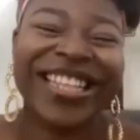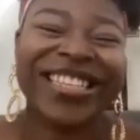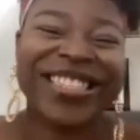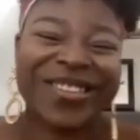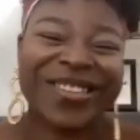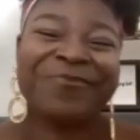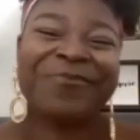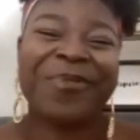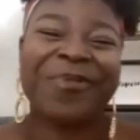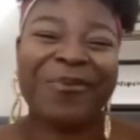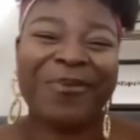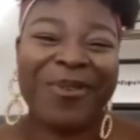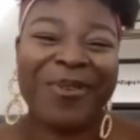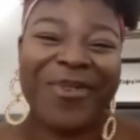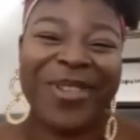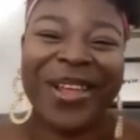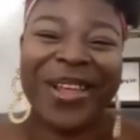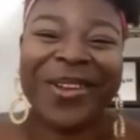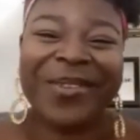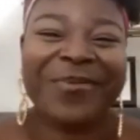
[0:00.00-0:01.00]
the problem a
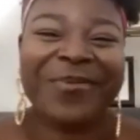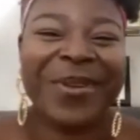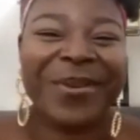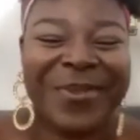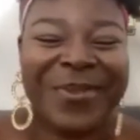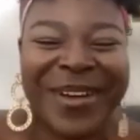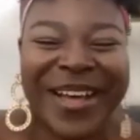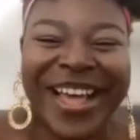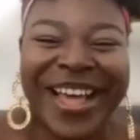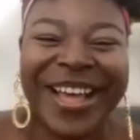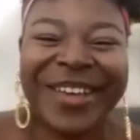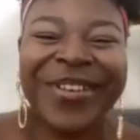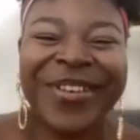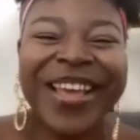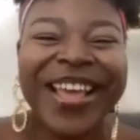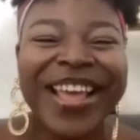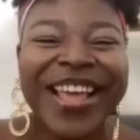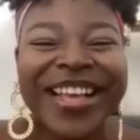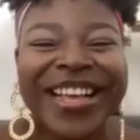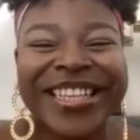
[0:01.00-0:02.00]
lot of people have
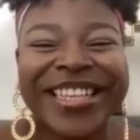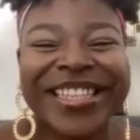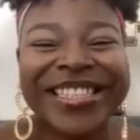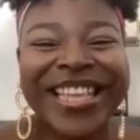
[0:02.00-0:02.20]
because they